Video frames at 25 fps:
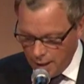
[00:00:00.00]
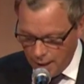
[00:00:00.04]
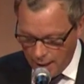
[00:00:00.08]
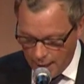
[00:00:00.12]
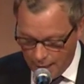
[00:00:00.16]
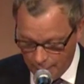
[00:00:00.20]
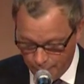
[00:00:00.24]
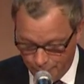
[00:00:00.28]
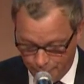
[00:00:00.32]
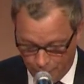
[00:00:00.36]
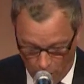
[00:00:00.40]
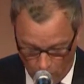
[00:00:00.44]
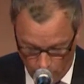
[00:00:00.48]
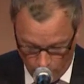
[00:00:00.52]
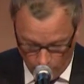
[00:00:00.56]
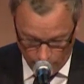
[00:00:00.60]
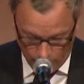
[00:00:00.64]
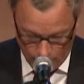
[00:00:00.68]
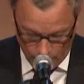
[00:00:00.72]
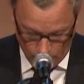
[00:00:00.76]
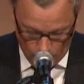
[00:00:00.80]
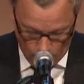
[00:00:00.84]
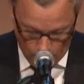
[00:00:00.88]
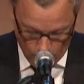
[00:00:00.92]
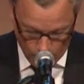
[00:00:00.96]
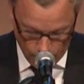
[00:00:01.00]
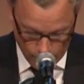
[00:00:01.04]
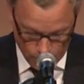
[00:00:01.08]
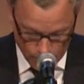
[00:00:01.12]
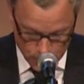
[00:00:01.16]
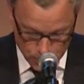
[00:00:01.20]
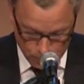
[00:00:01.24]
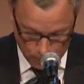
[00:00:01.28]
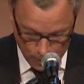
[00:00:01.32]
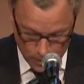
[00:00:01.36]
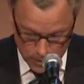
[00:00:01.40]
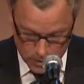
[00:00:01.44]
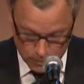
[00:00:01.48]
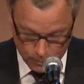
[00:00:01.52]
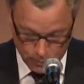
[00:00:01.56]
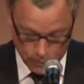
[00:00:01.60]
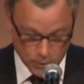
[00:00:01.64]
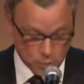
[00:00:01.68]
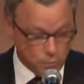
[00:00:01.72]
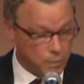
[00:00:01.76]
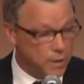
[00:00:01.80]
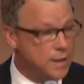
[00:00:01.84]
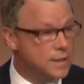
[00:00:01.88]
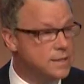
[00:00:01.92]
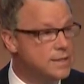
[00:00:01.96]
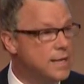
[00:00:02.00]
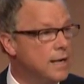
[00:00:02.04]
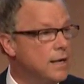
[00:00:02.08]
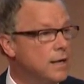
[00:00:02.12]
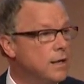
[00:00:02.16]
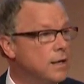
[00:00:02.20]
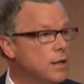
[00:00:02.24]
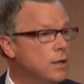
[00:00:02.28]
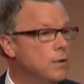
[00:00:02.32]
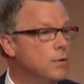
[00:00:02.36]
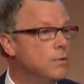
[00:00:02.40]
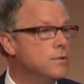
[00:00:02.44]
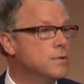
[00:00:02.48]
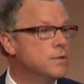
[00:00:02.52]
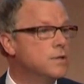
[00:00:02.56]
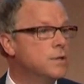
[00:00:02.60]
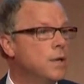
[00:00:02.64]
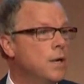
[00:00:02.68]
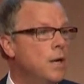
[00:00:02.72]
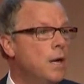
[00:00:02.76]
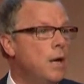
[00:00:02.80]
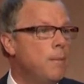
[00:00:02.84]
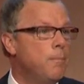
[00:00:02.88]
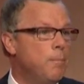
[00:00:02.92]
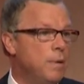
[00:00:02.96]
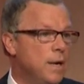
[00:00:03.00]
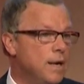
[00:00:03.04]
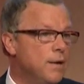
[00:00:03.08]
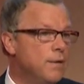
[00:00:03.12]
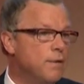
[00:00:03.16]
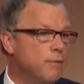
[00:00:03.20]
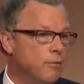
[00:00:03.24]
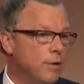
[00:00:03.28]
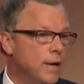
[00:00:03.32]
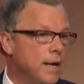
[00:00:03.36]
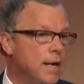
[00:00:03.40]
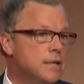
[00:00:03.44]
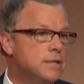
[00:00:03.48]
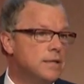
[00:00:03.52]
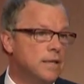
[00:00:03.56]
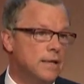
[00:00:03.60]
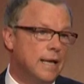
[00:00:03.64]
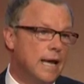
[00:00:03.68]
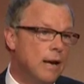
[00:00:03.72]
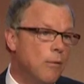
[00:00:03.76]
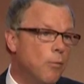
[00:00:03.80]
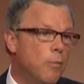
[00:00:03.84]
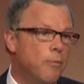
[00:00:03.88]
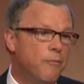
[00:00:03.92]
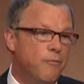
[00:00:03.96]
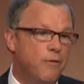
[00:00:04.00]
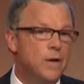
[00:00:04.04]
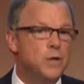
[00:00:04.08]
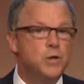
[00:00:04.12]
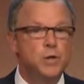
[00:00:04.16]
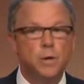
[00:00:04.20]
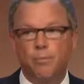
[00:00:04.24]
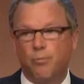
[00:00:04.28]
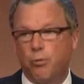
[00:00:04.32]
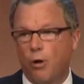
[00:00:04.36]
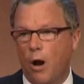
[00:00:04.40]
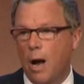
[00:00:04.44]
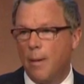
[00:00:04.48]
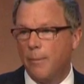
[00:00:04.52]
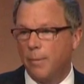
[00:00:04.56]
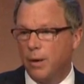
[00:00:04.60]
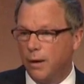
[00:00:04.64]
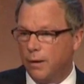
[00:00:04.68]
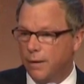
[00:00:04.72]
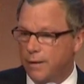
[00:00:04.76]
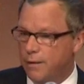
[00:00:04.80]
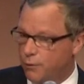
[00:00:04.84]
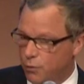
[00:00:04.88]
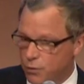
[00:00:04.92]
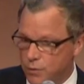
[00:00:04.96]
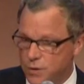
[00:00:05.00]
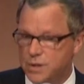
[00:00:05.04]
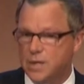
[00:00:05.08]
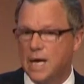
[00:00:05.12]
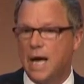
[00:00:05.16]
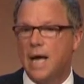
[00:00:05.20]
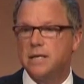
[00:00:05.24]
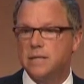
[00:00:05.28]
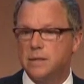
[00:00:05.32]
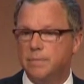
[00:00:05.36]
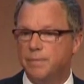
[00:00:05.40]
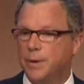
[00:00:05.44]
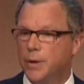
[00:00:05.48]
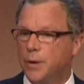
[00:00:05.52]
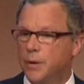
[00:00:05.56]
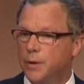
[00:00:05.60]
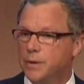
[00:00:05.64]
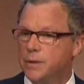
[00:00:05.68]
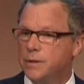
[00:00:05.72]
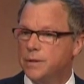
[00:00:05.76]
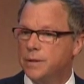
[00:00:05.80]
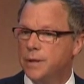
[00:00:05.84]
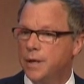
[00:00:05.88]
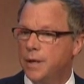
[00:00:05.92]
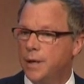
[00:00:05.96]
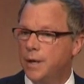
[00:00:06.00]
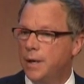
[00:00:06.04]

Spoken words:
And following along in those principles, we intend to use P3s, and they will feature prominently through Sask Builds